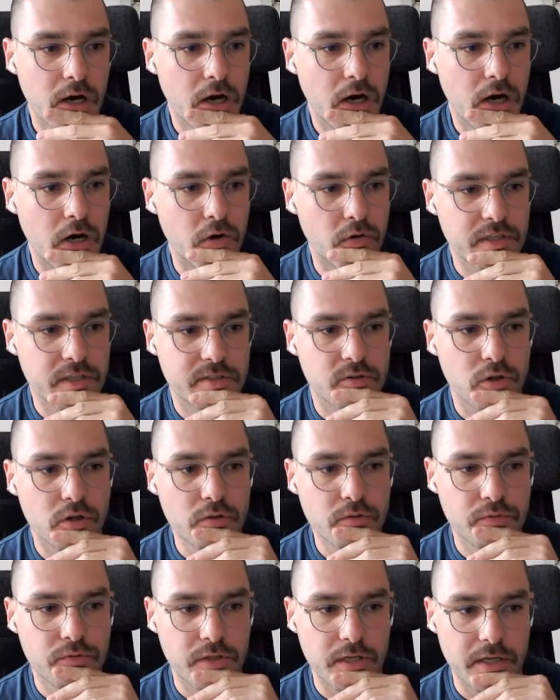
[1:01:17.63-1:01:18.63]

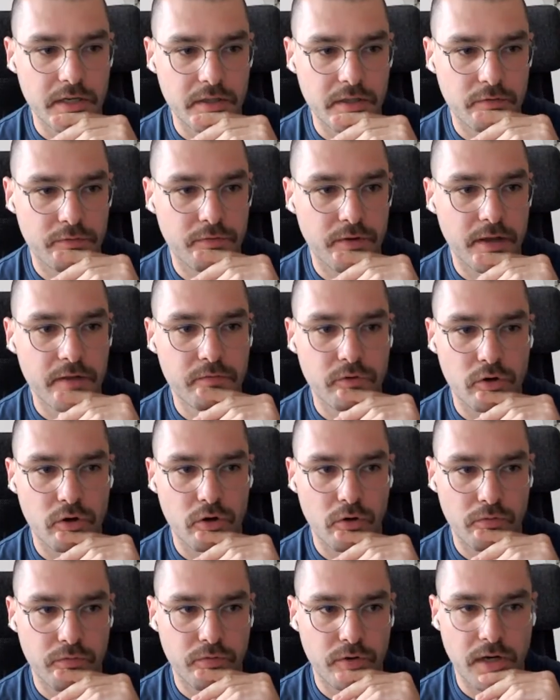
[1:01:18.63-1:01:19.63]
resolved in favor
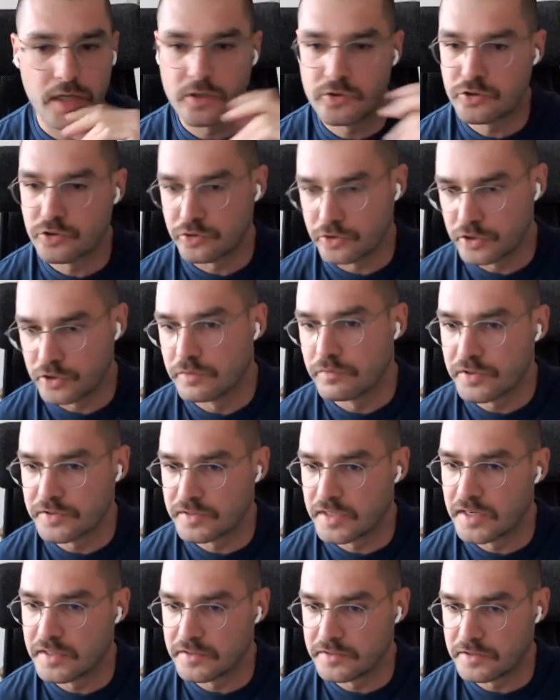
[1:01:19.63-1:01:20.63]
of cultural
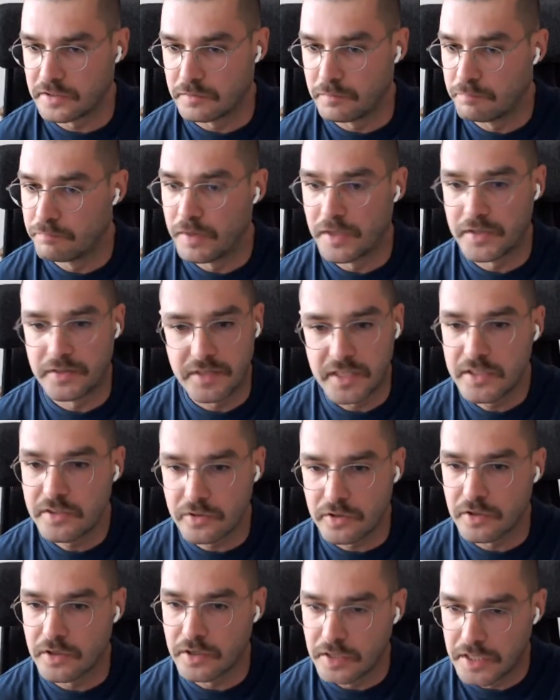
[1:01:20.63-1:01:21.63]
universalism, but
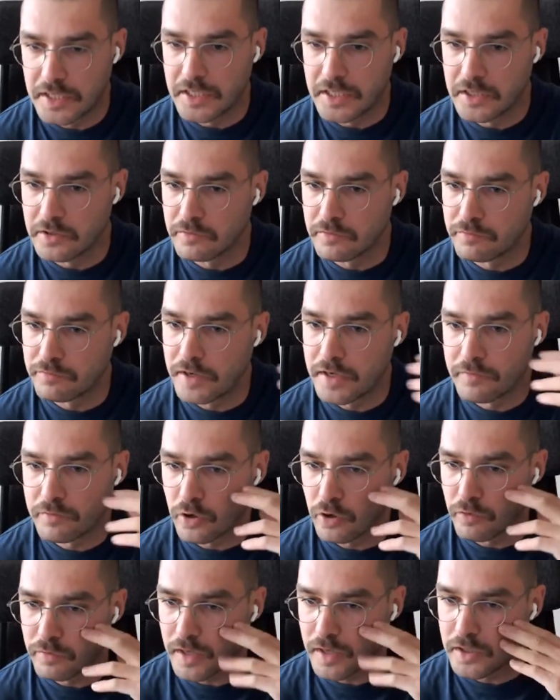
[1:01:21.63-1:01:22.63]
neither in favor
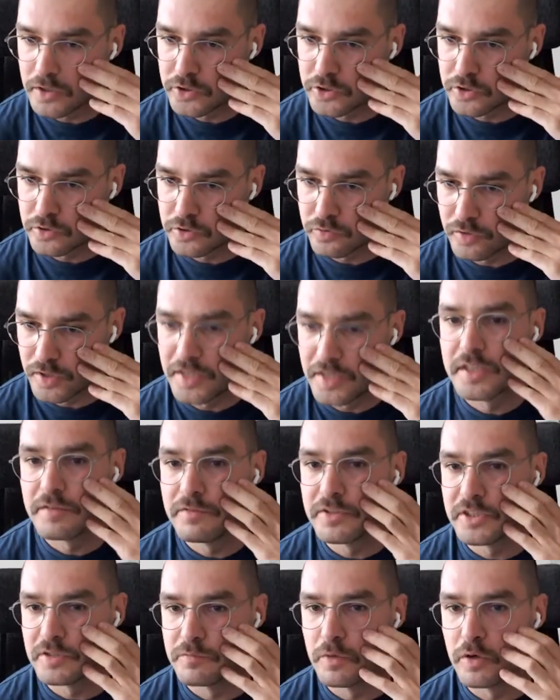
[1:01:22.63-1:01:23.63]
of cultural
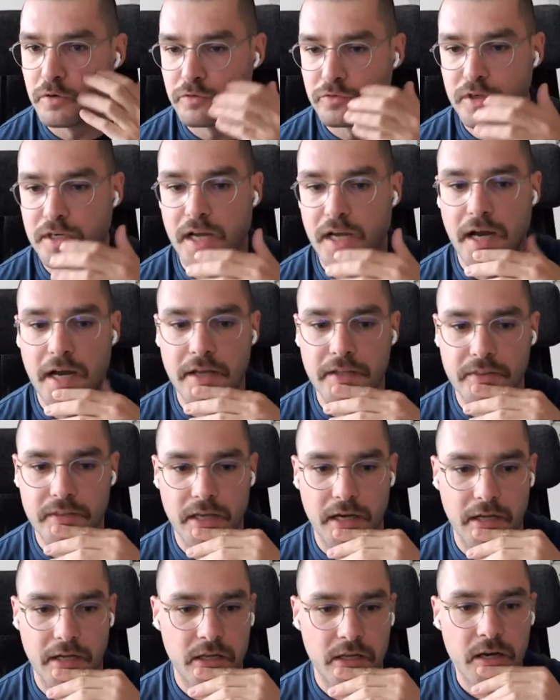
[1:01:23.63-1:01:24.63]
relativism of the kind
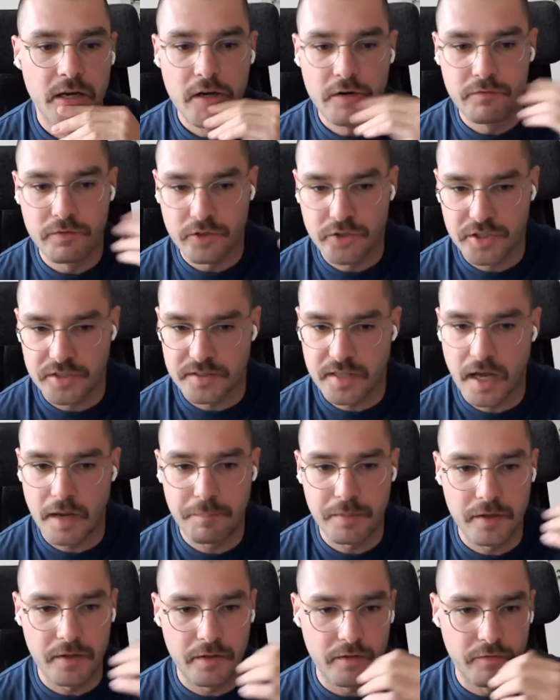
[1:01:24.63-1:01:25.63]
that we're just
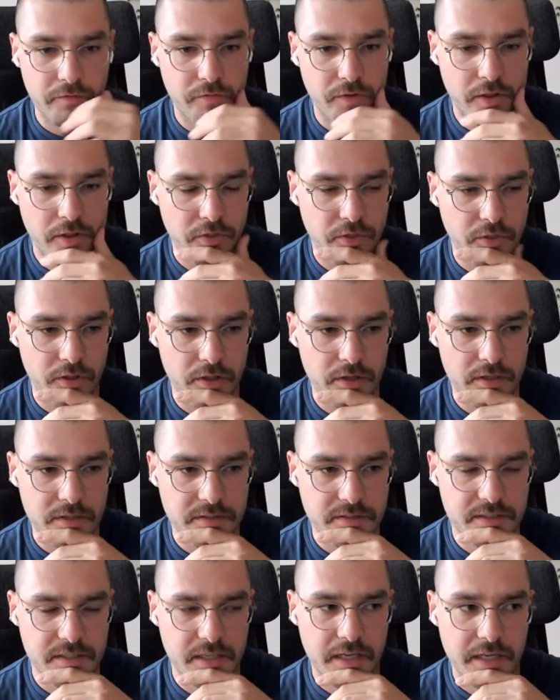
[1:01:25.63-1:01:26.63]
happy with
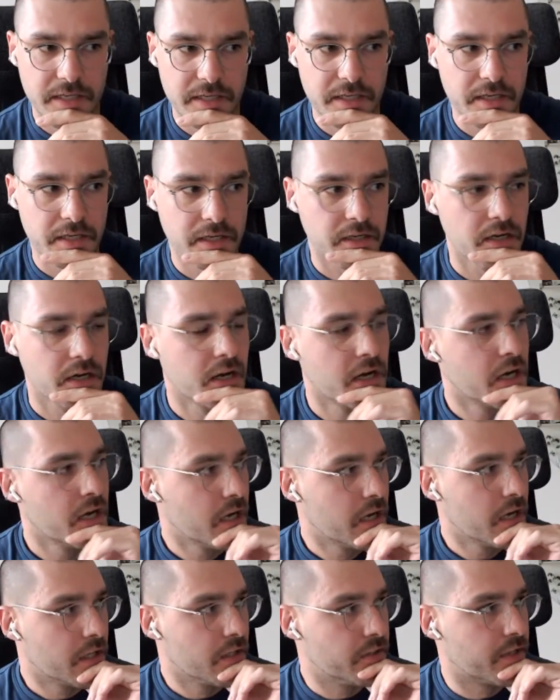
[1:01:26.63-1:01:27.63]
saying
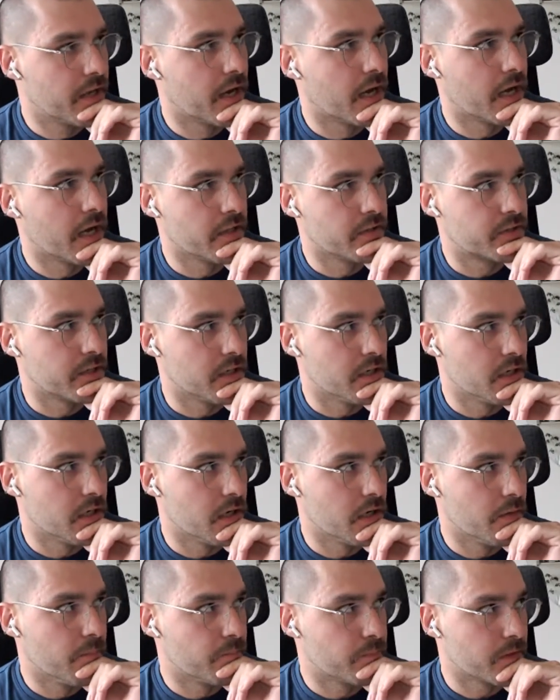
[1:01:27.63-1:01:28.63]
that
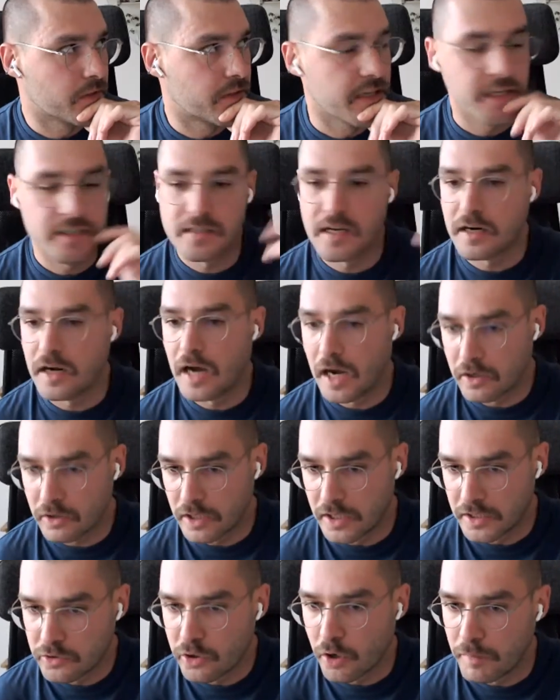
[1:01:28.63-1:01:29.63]
things are
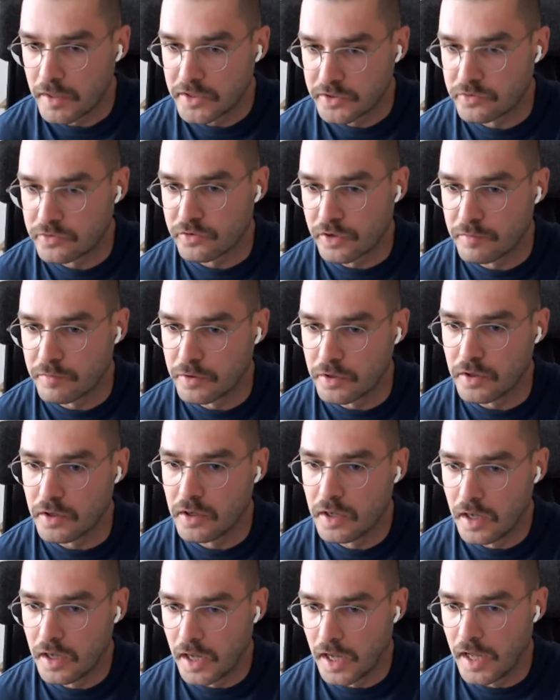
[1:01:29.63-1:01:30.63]
incommensurable
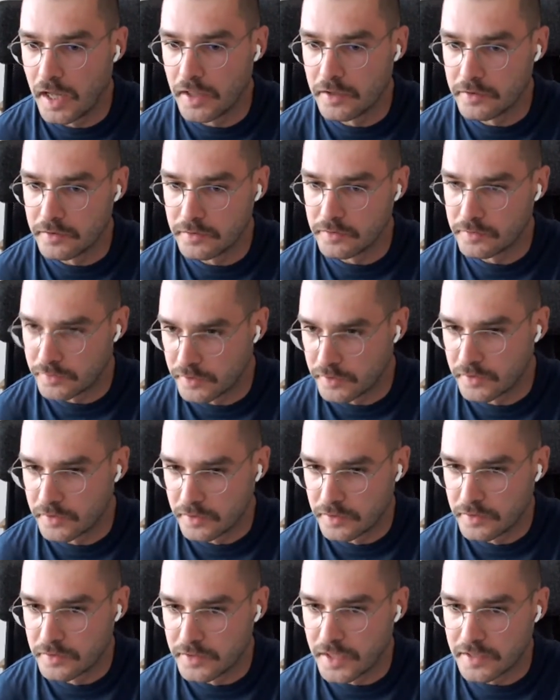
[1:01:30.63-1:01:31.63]
and
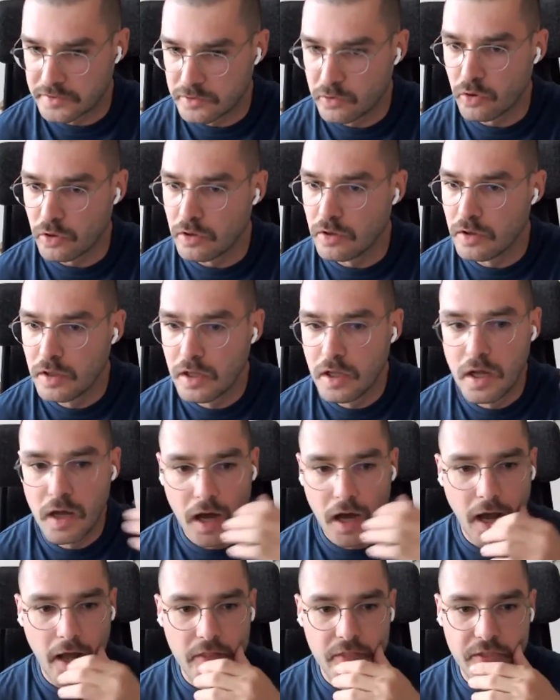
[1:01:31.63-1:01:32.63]
that's all.
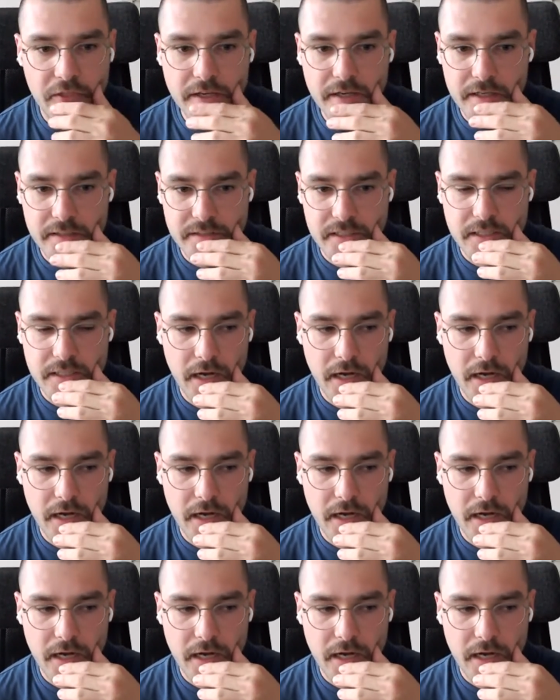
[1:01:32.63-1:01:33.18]
I think it's